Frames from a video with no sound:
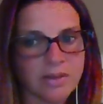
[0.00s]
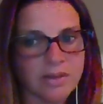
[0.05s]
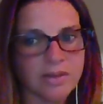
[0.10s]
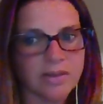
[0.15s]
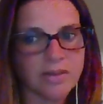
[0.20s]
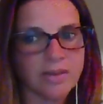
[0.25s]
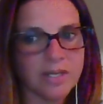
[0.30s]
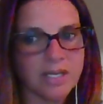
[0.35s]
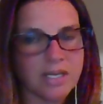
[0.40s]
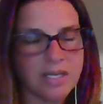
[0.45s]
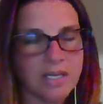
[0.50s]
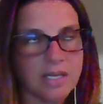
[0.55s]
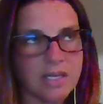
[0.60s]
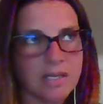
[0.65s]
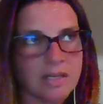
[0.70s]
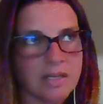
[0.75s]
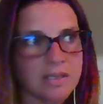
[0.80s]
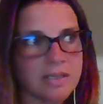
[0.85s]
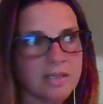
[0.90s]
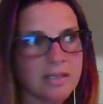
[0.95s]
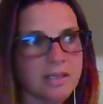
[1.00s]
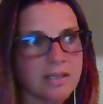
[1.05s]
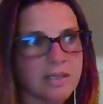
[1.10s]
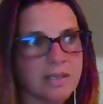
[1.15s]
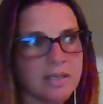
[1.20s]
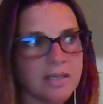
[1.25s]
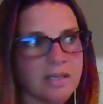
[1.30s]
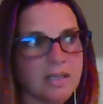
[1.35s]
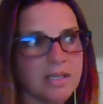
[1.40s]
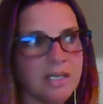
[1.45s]
the
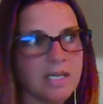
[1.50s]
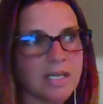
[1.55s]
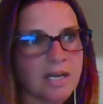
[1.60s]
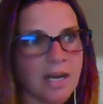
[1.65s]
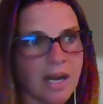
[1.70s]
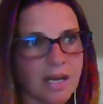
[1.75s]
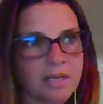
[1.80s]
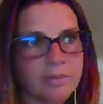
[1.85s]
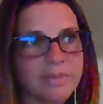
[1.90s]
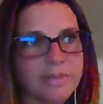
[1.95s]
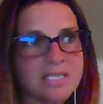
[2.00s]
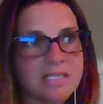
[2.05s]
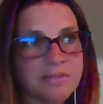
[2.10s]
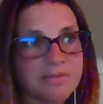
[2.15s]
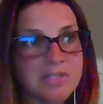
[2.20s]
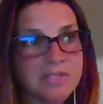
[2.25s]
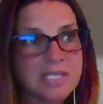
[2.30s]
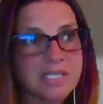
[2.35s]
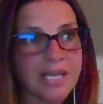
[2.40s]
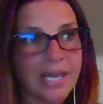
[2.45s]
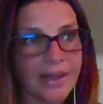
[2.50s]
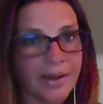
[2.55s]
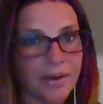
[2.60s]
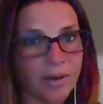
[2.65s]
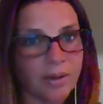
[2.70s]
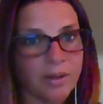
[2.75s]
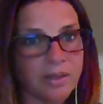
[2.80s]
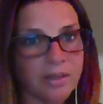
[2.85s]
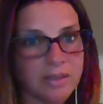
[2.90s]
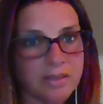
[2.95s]
economies of
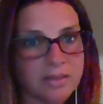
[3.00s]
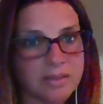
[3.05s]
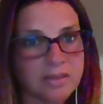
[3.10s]
scale